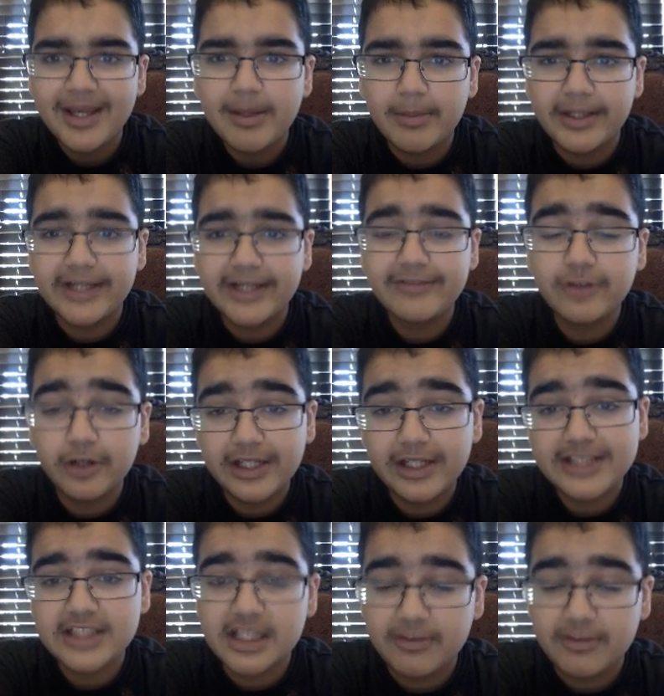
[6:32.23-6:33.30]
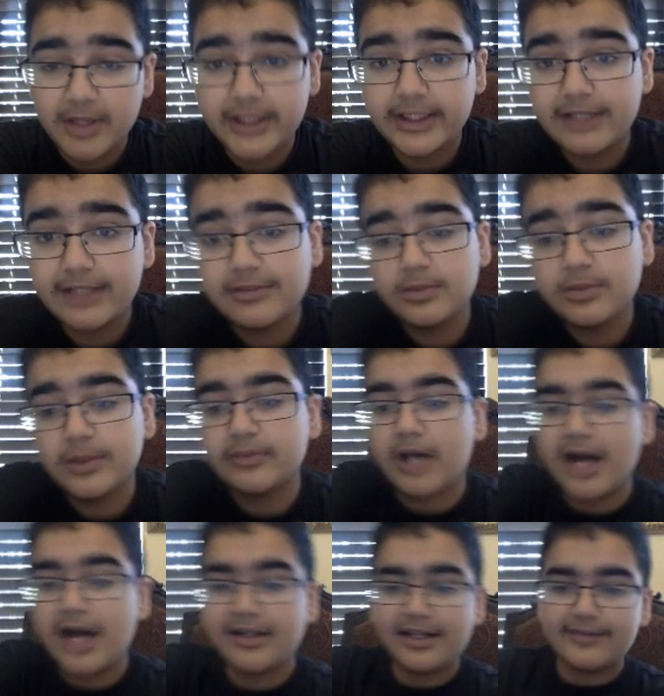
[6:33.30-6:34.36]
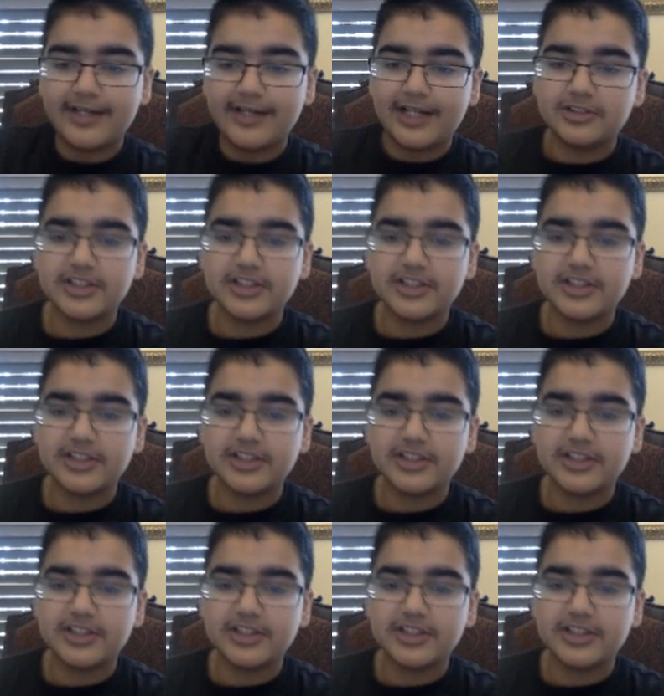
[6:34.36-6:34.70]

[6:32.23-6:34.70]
But here we go. He has a level 1 high lava hound.